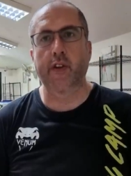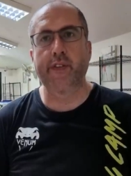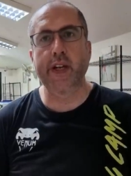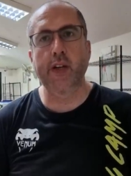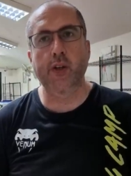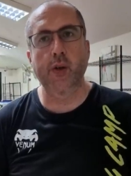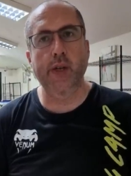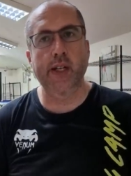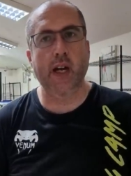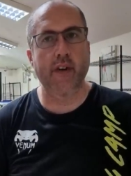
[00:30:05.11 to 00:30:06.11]
I think you
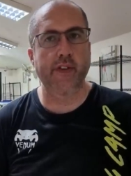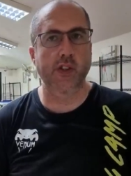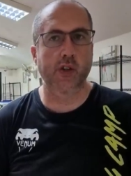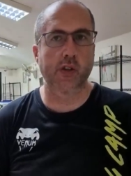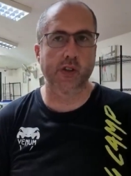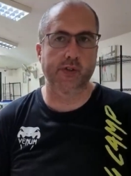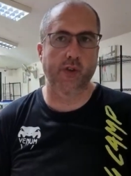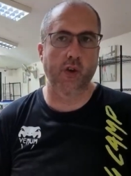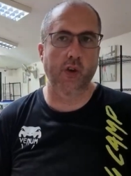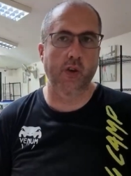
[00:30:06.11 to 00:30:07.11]
do need health insurance
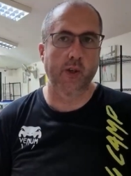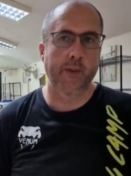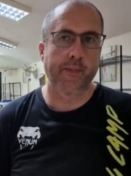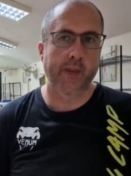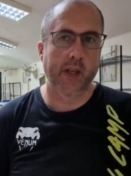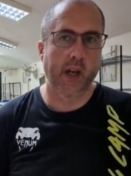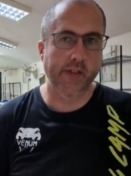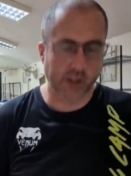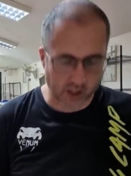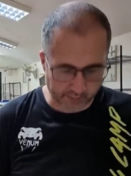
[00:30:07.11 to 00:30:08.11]
for
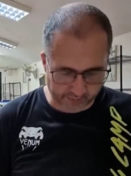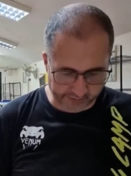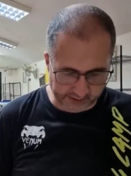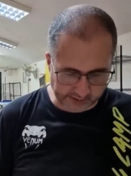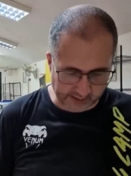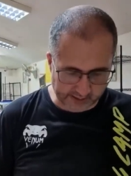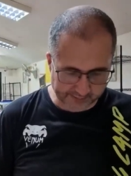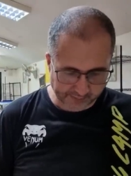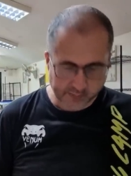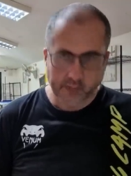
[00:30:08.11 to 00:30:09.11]
a retirement
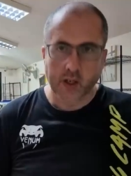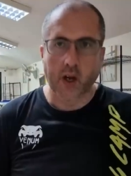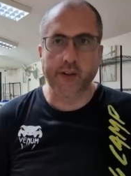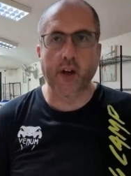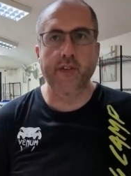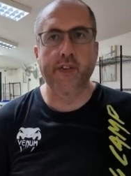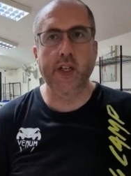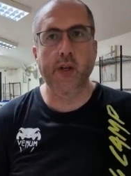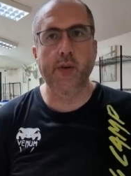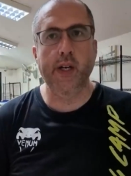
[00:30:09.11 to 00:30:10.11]
visa. I don't
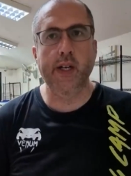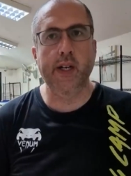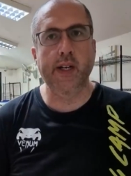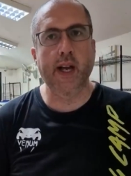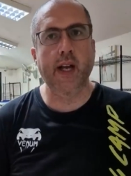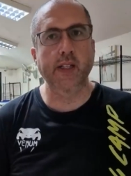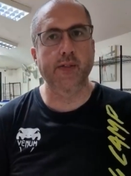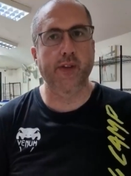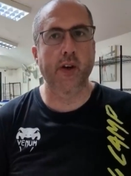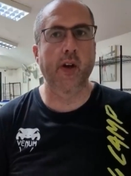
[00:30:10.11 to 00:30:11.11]
think you need it
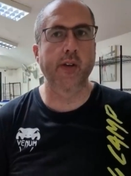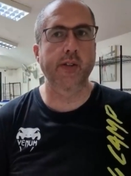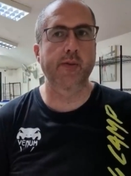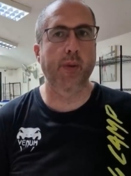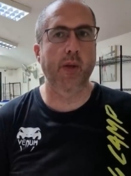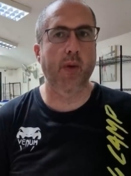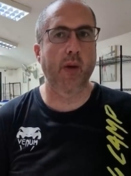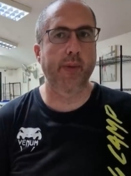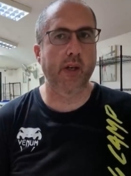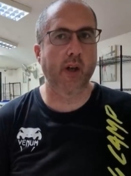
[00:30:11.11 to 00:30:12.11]
yet for us, but there
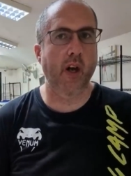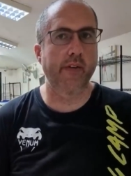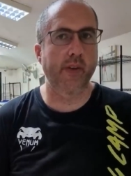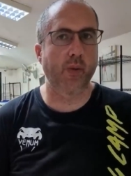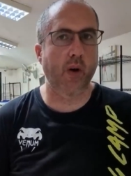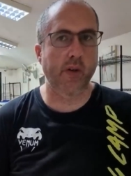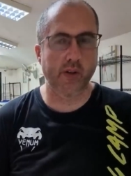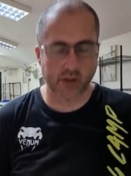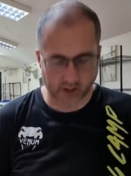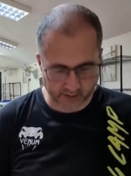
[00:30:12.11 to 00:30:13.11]
might be a COVID
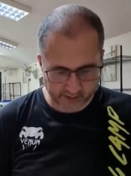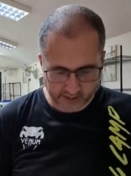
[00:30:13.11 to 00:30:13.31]
one.